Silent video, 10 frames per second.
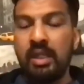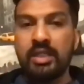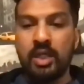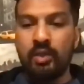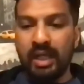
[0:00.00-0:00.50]

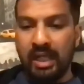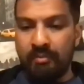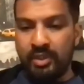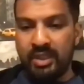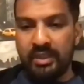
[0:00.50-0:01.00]
So
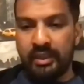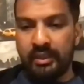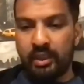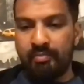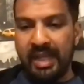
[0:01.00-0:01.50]
I'm just going to
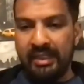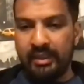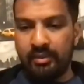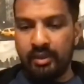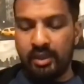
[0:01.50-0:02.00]
go back. I
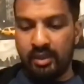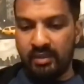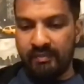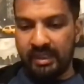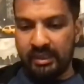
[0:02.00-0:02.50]
don't know
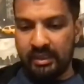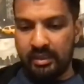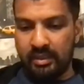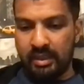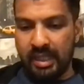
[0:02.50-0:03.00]
if I
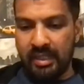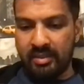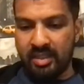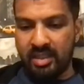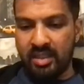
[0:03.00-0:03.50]
can
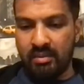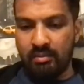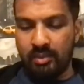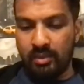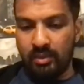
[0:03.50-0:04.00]
access
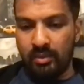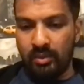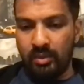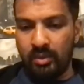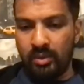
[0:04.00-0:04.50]
them
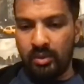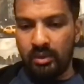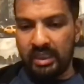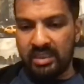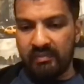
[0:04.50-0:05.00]
all.
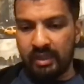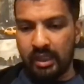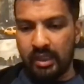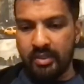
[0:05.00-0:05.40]
Let's have a look.